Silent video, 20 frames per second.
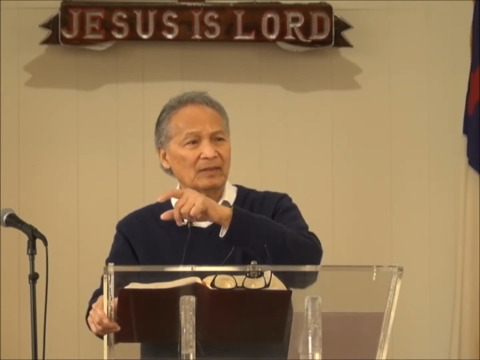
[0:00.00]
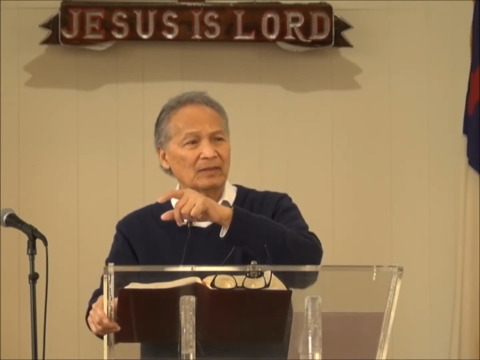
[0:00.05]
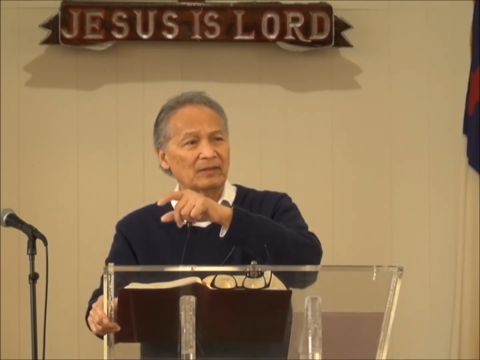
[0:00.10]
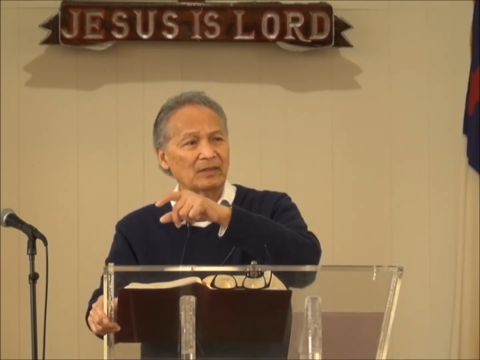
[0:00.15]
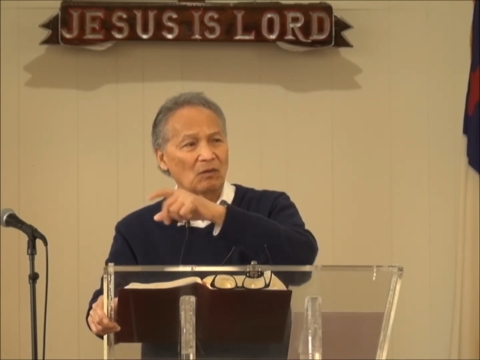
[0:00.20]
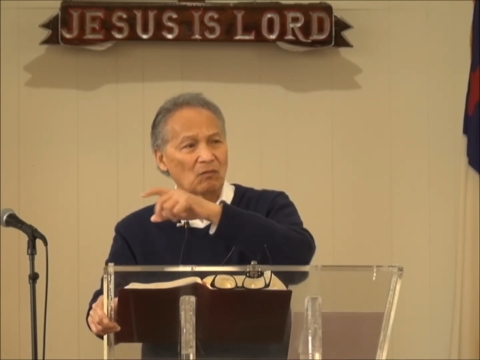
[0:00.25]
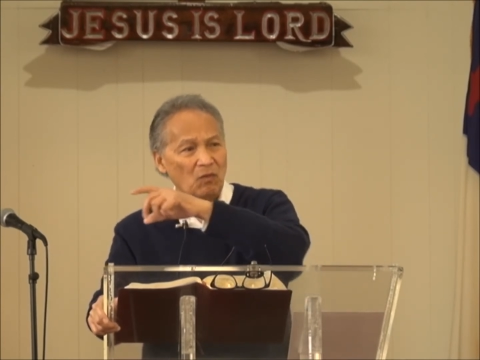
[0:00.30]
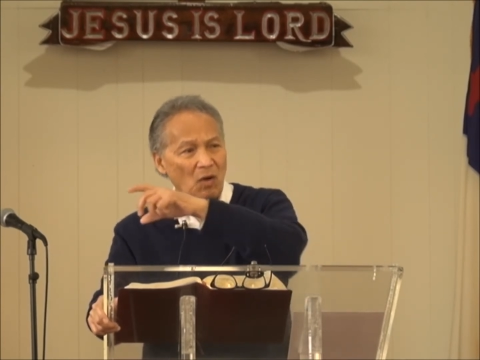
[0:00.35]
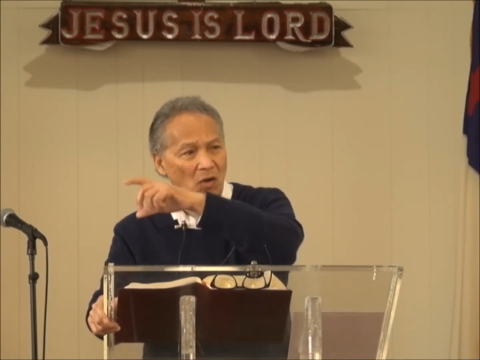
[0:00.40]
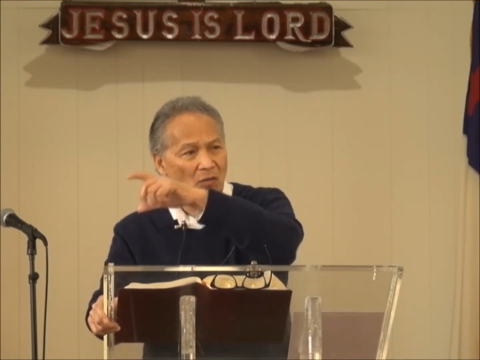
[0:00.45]

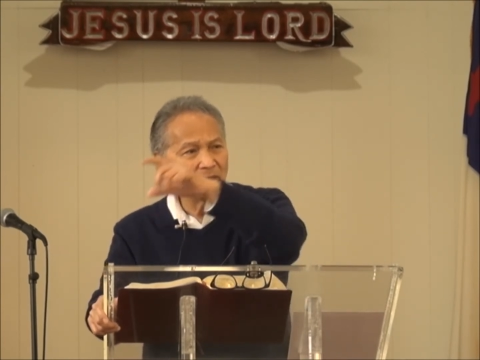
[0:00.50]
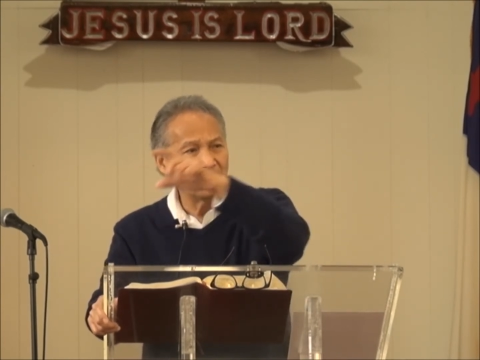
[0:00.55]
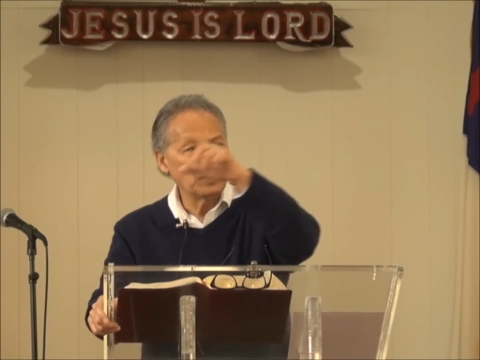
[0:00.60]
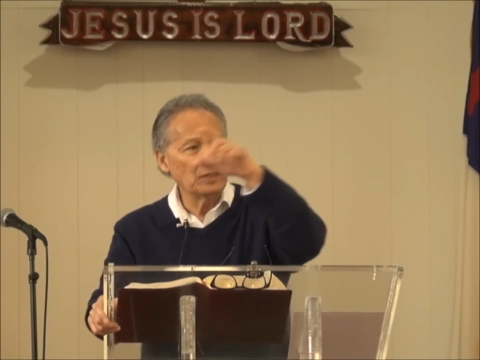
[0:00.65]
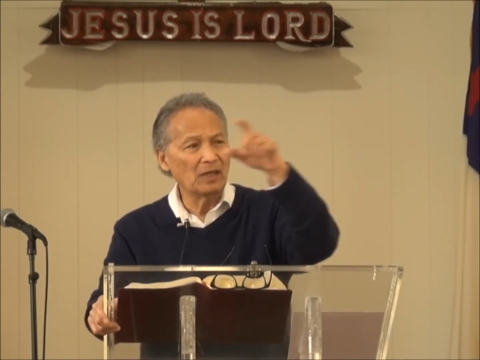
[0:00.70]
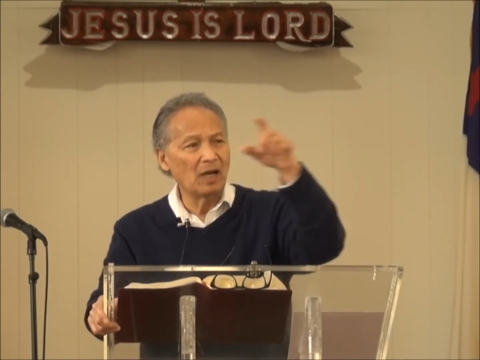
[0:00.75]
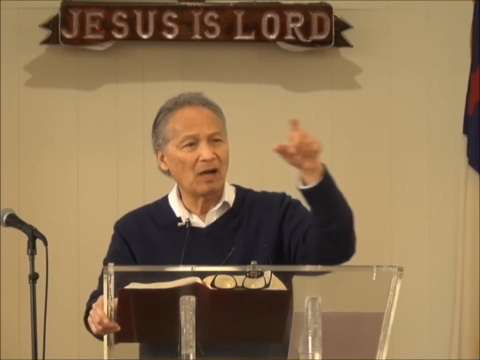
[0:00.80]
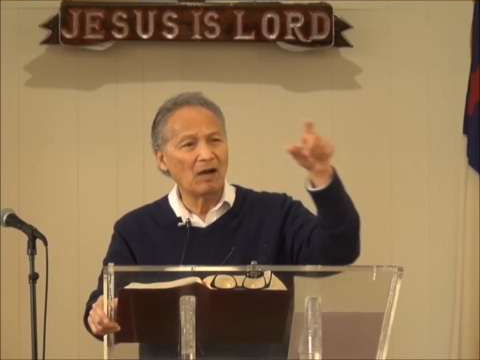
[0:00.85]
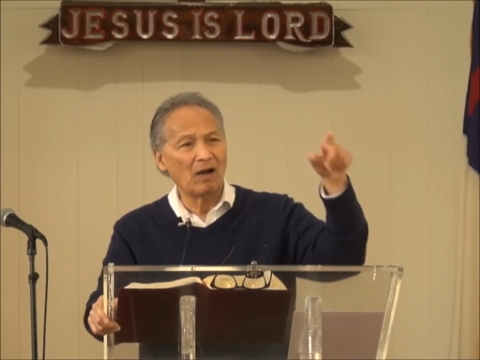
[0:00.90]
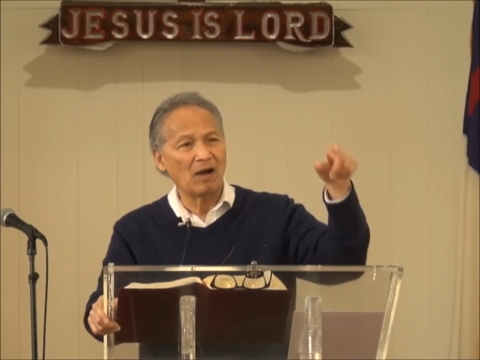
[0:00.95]
the
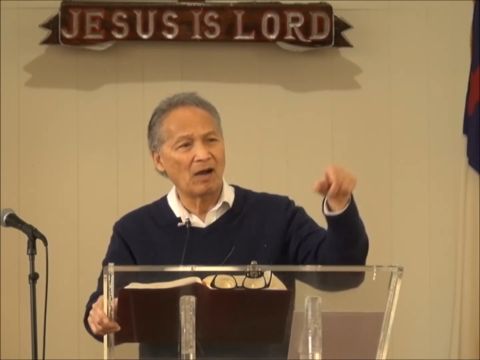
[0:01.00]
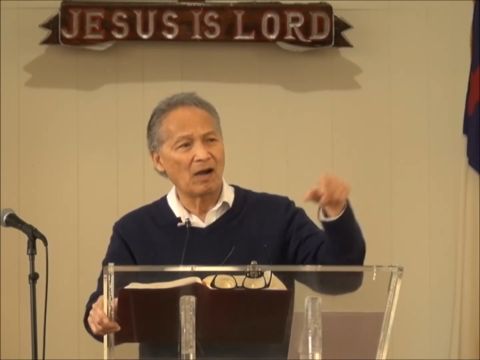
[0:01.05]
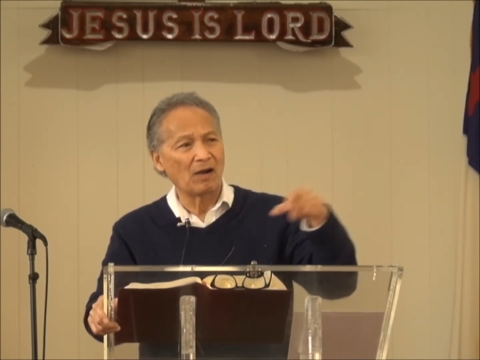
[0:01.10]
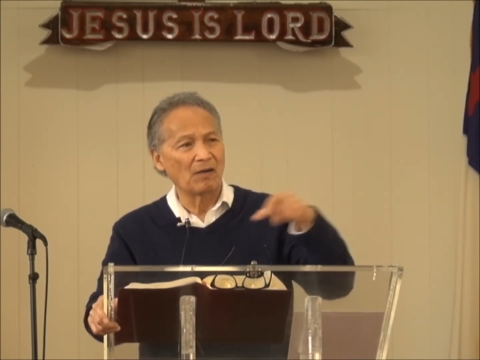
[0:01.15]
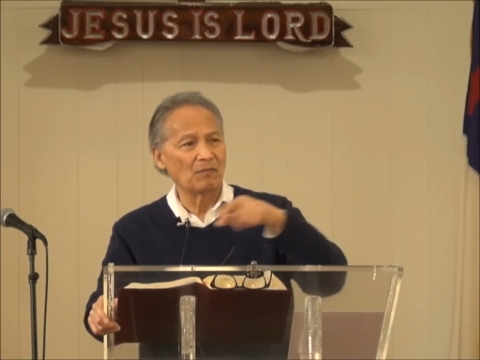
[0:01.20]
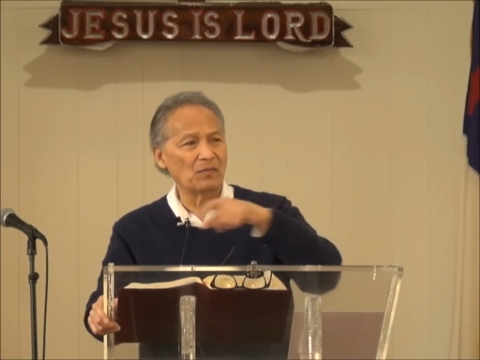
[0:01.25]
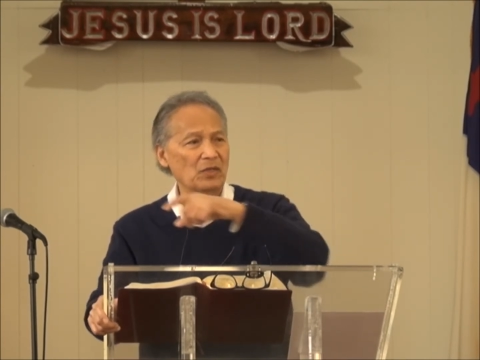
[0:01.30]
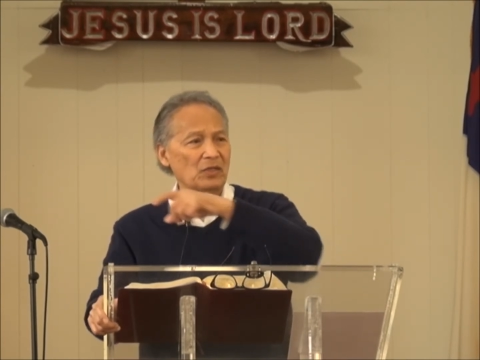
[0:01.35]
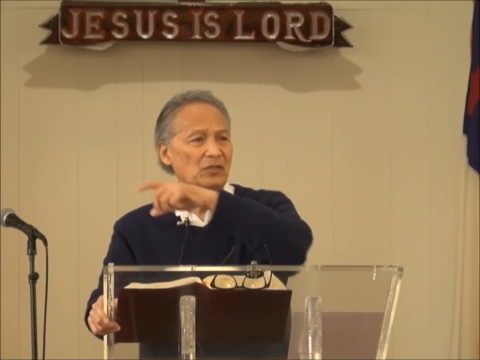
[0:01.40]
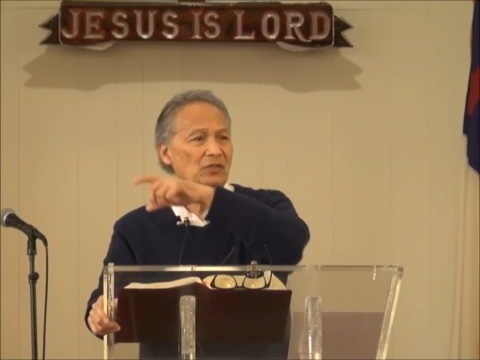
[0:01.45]
Roman
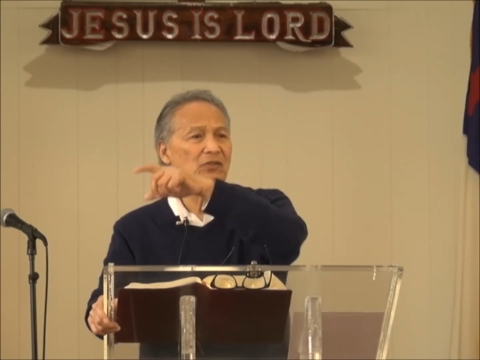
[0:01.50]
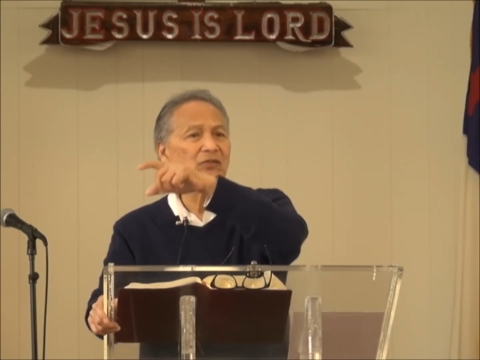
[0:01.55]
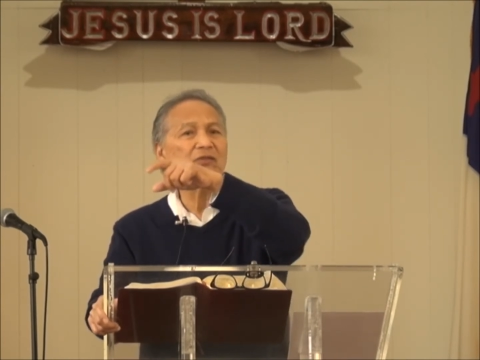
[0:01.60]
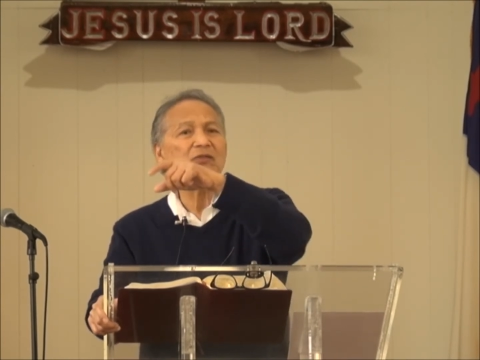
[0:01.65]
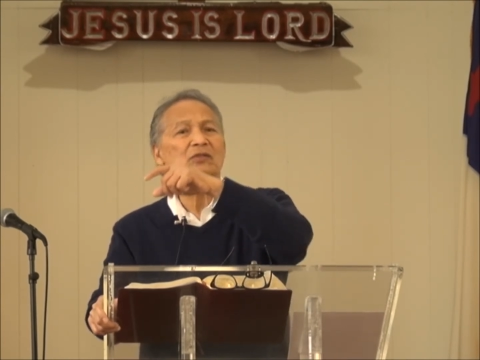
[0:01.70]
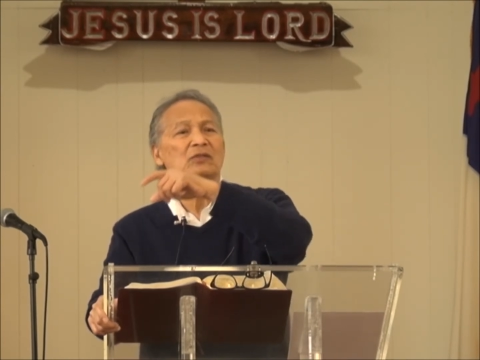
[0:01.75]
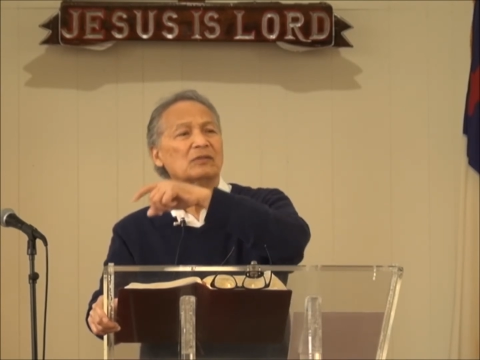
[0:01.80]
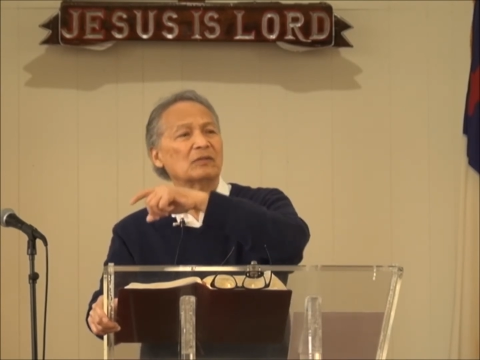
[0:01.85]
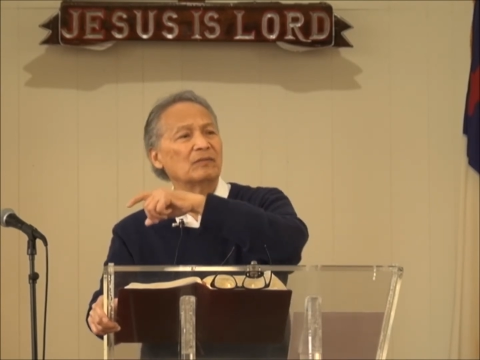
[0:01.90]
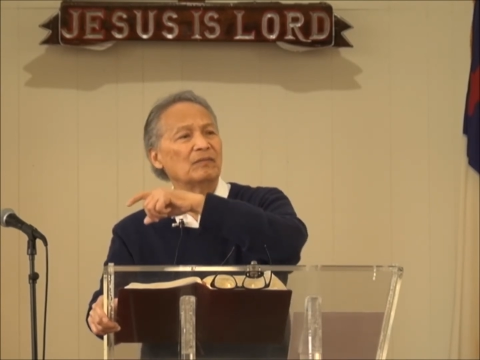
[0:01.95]
armies